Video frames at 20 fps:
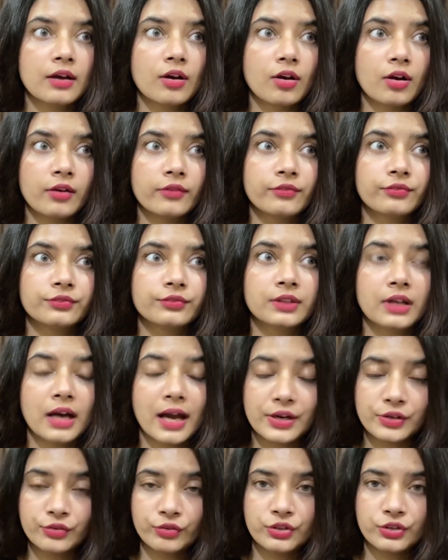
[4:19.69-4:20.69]
of the
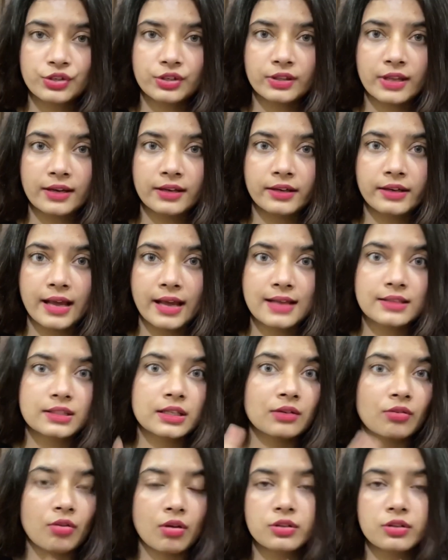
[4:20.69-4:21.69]
hydration that it has,
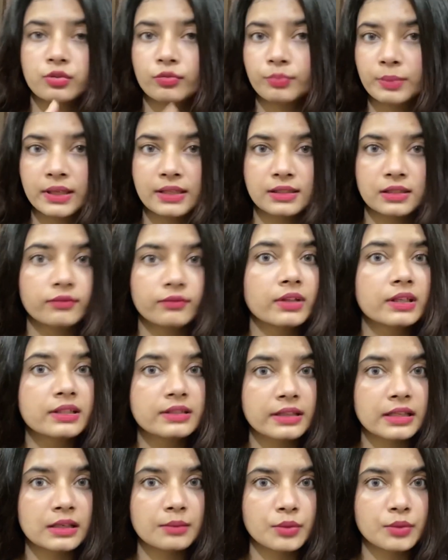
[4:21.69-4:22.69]
and also because of the
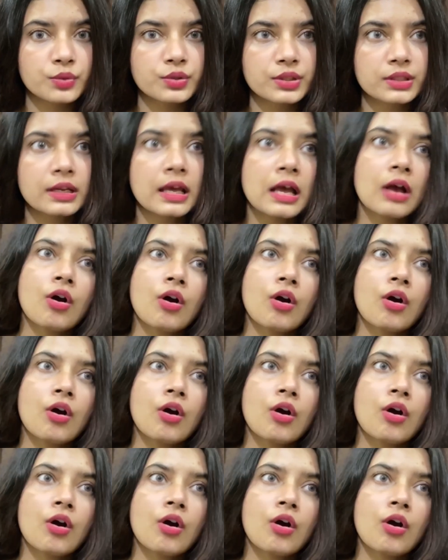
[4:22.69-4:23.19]
snail mucin.